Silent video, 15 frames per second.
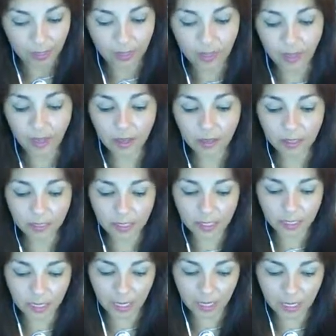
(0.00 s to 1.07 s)
The
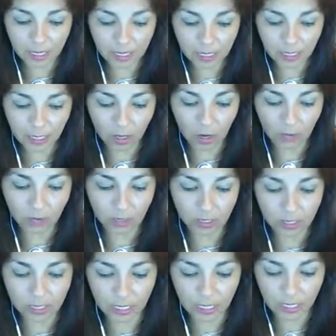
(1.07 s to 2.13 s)
understanding of
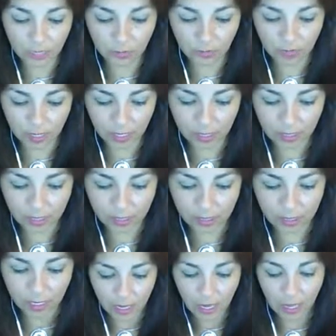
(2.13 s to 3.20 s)
their significance,